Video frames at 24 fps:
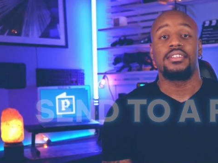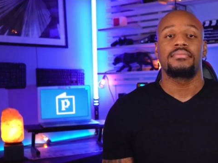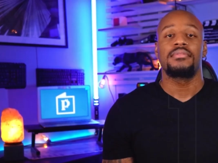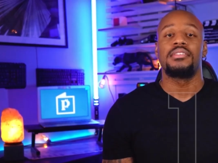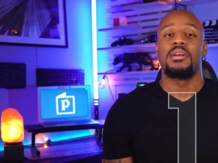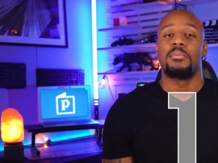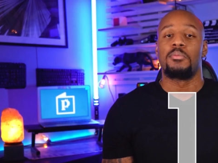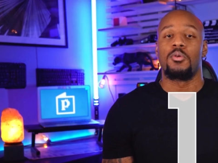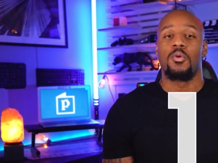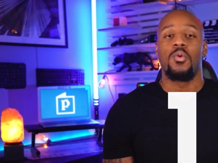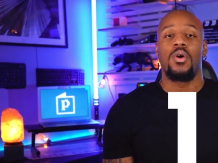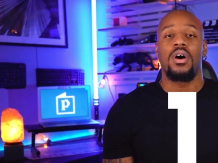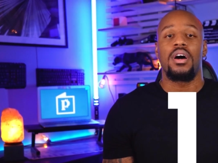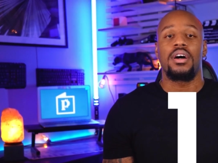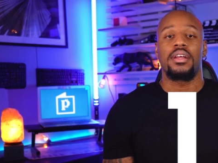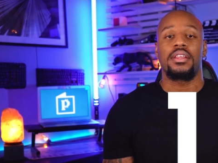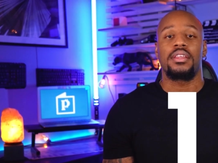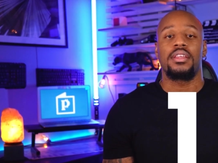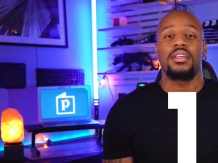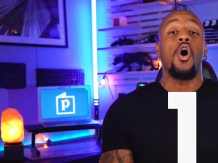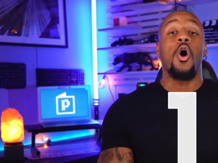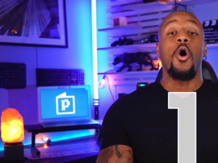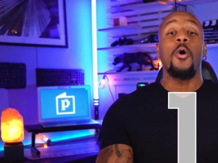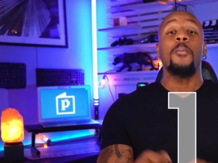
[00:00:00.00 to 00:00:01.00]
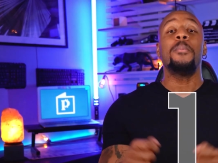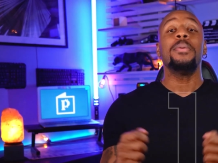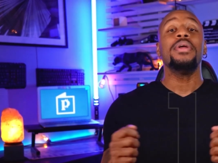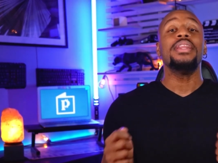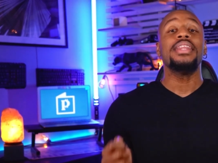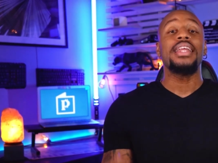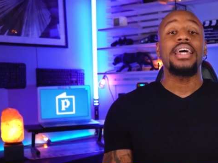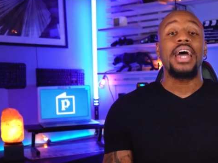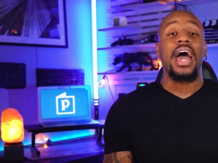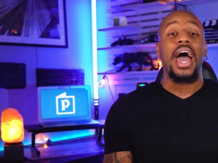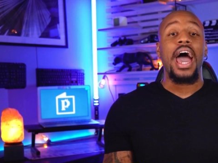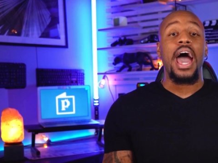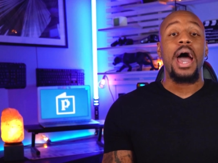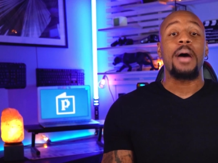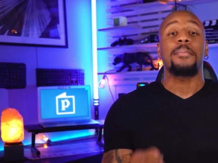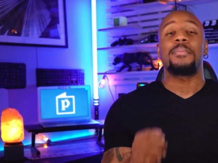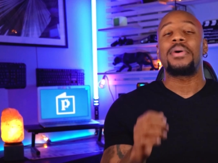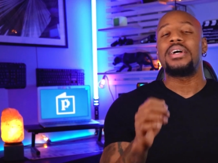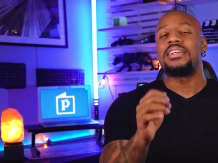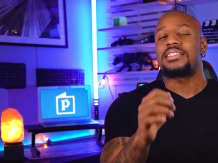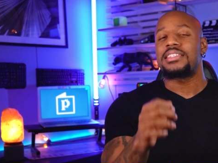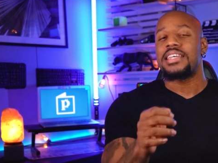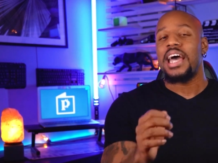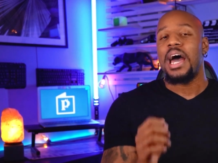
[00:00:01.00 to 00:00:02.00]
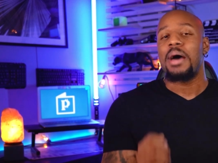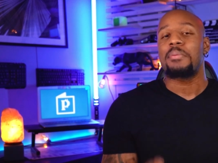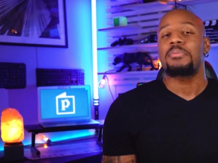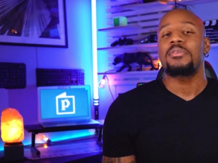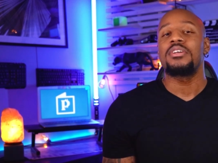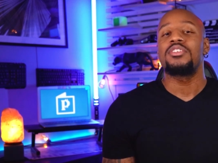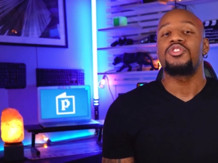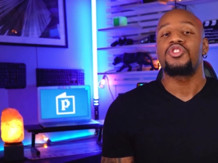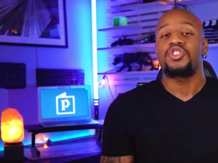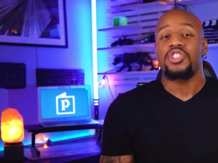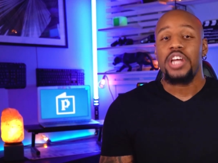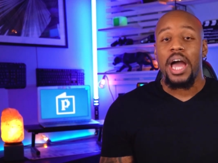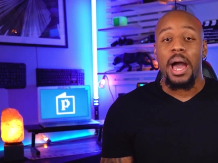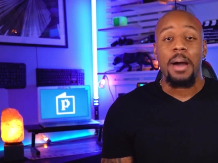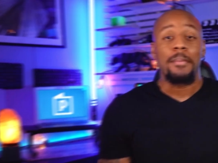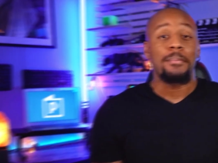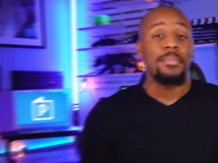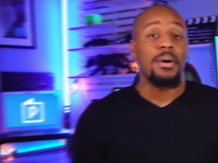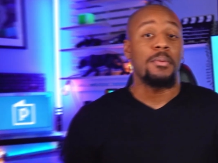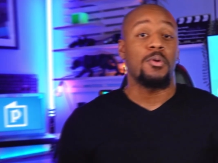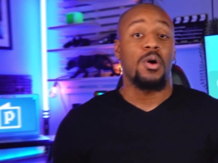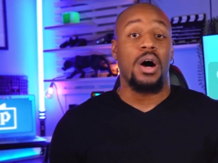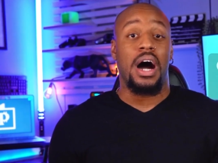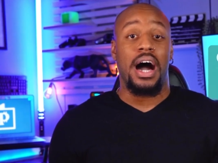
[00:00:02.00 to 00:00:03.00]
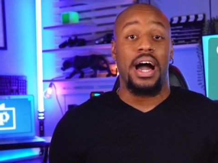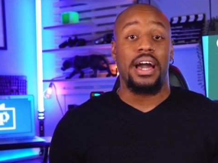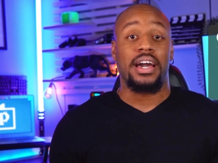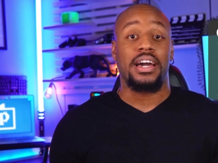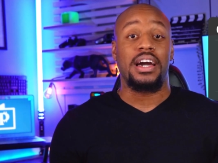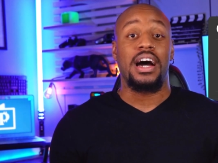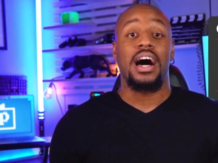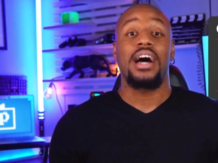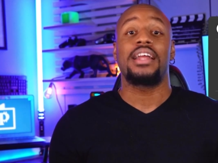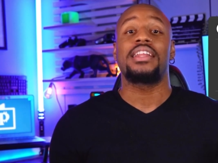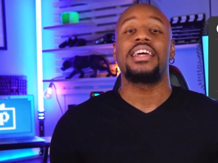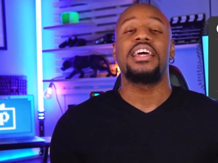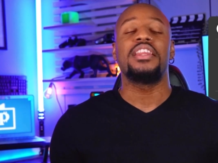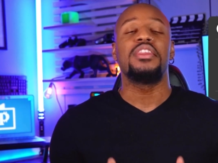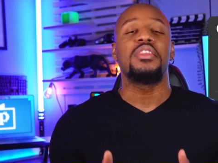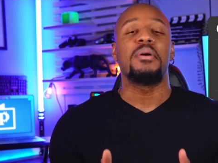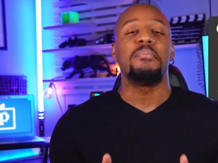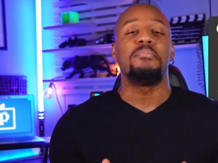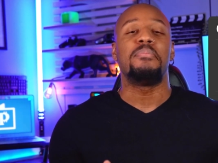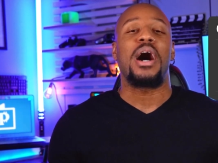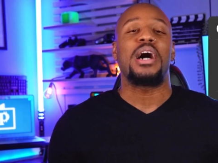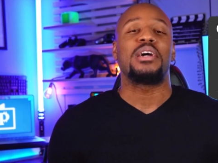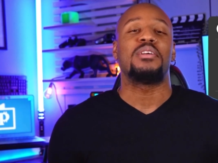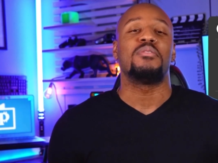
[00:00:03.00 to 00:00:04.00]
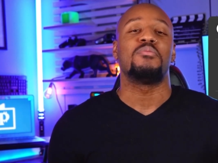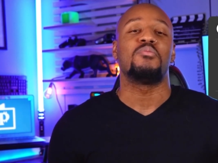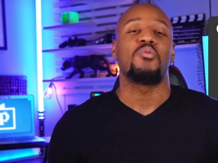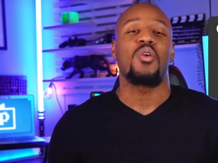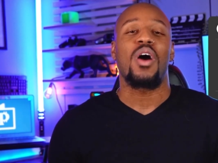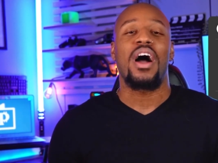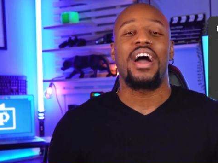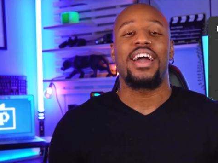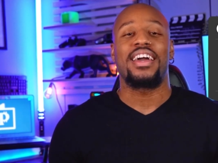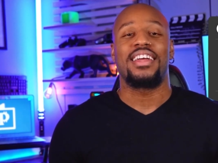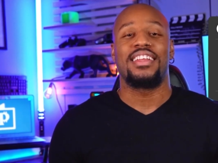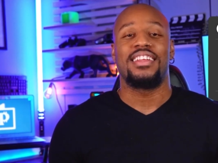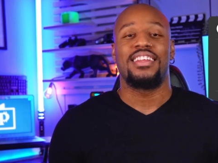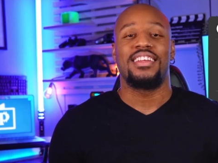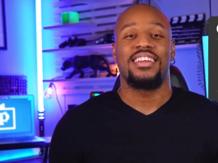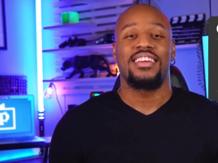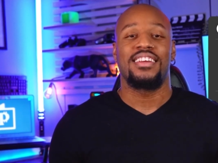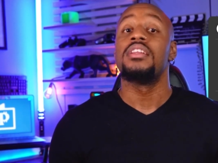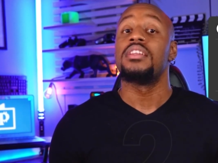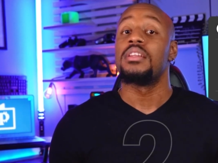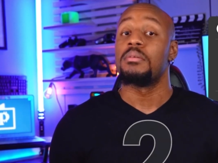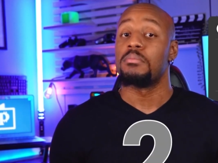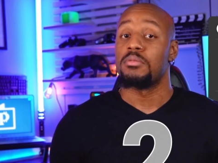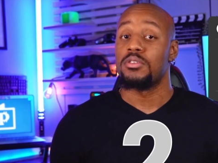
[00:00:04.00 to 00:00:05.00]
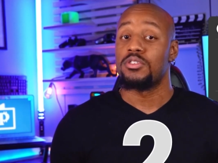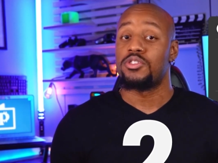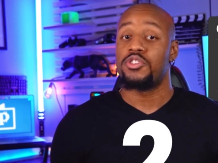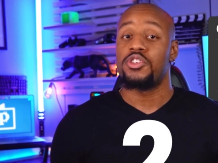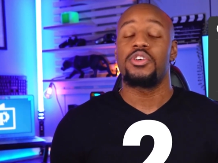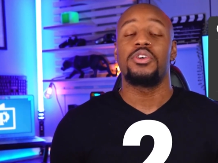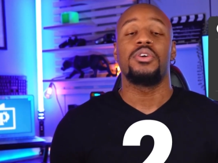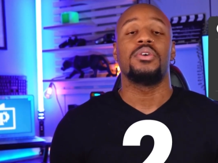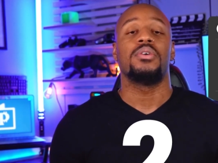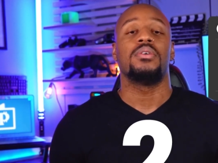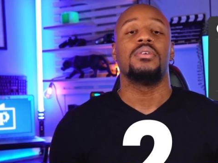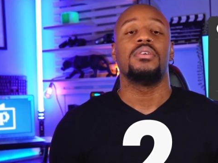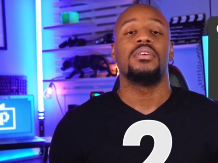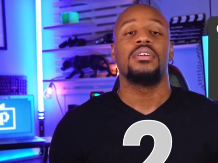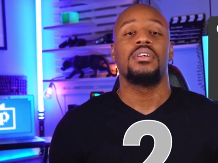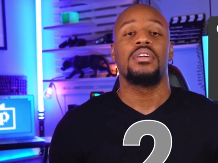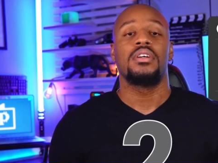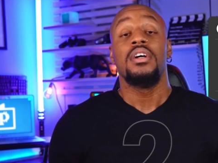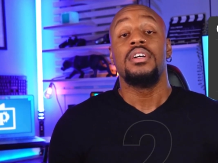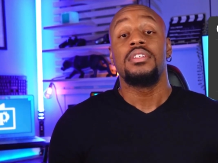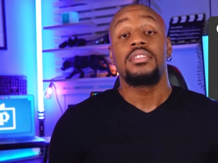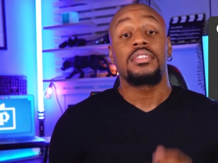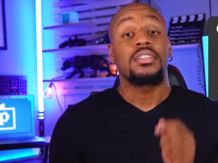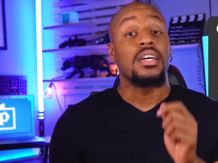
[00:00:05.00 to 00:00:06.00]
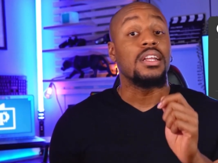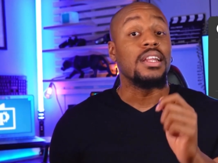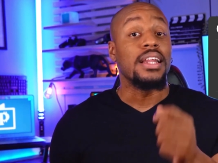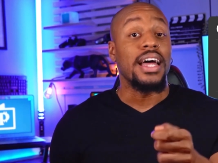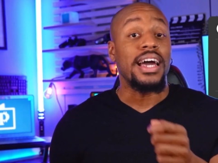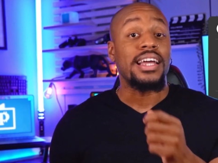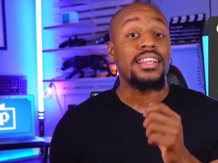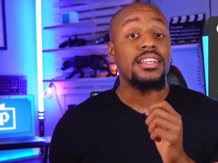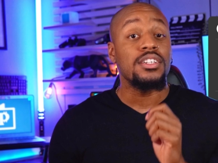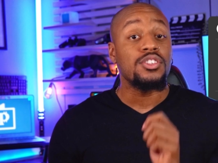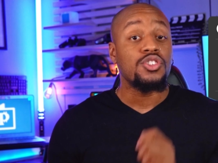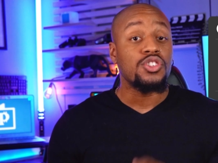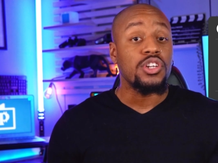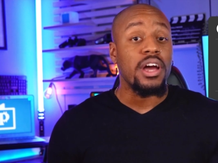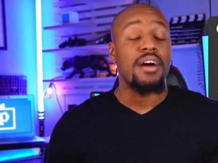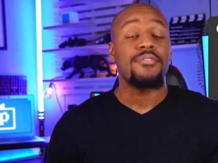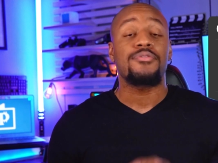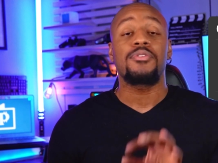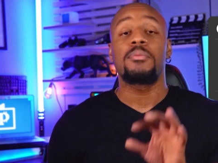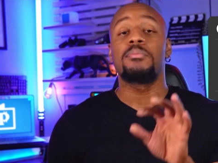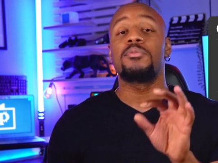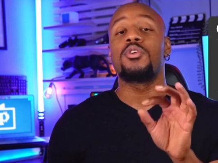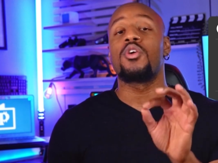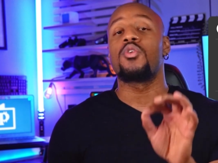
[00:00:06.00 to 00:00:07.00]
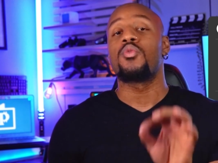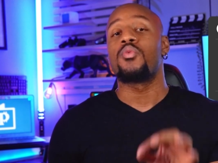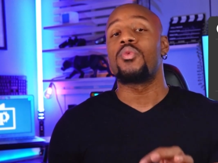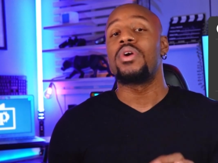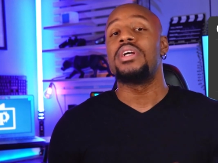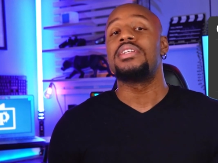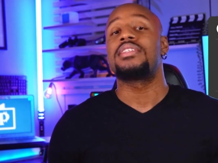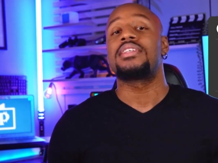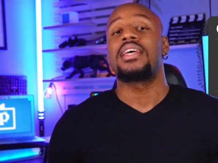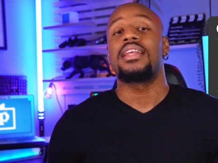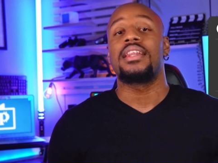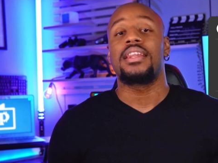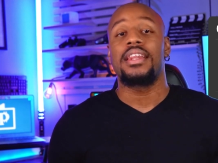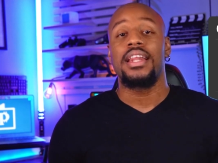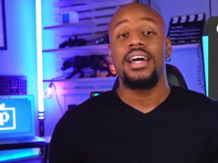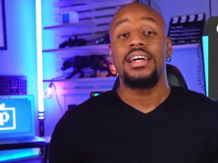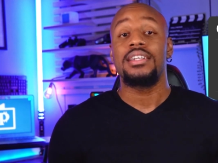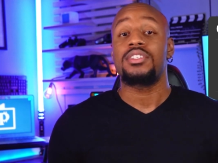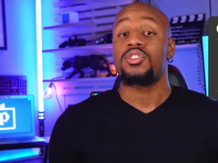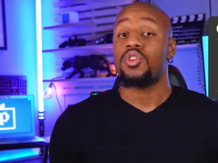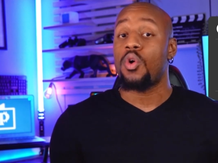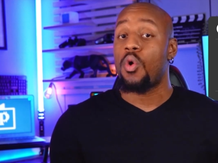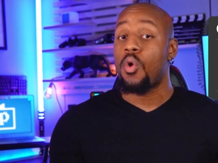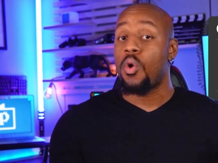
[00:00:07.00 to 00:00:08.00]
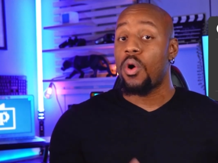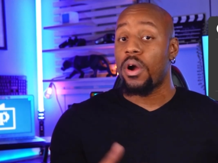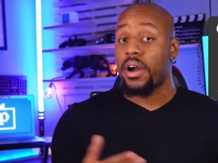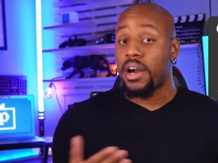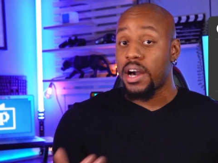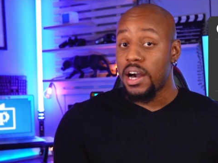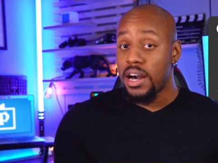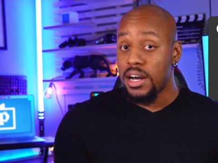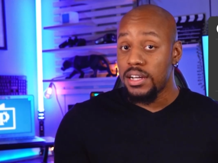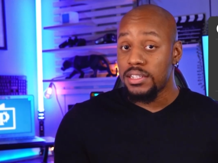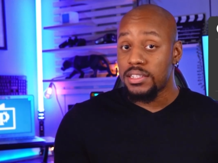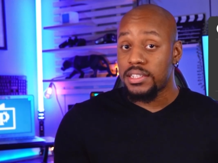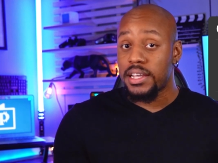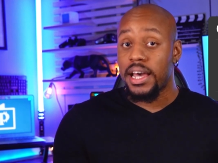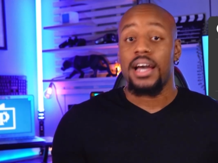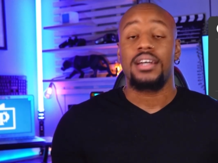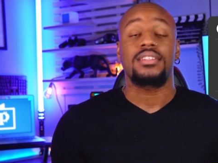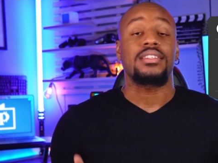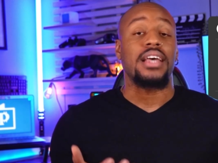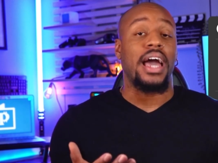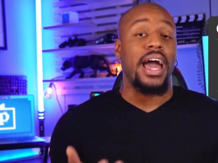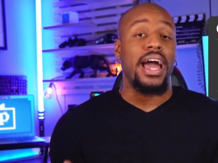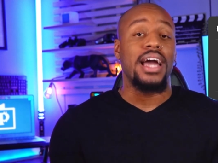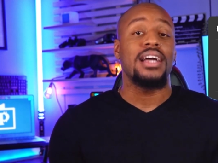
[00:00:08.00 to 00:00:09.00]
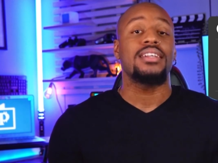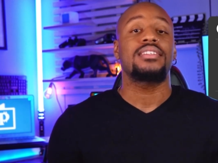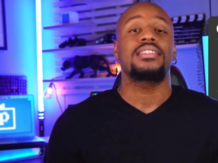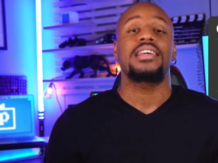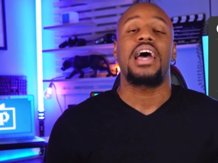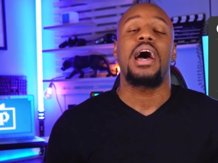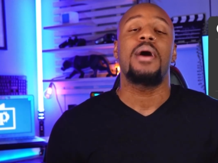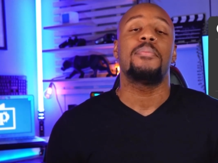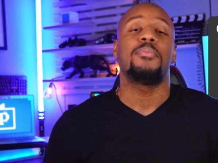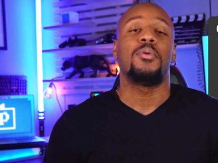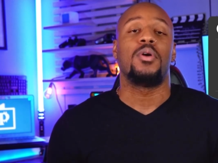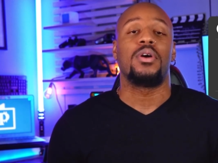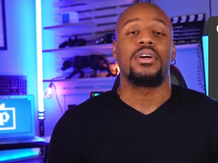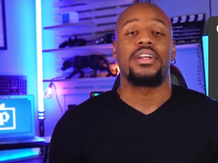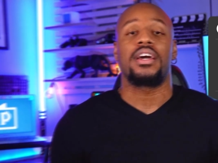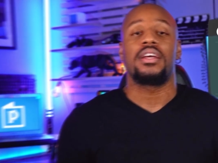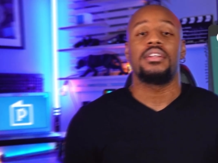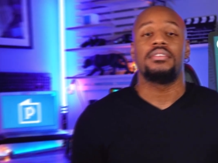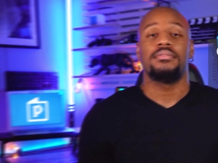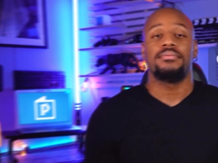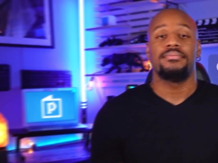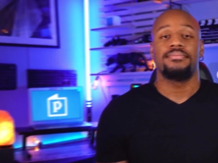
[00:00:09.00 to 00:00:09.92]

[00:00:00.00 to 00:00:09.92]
Number 1, open the app and tap the chat bubble icon in the bottom right. Number 2, select a chat from your recent list or contacts and tap on it.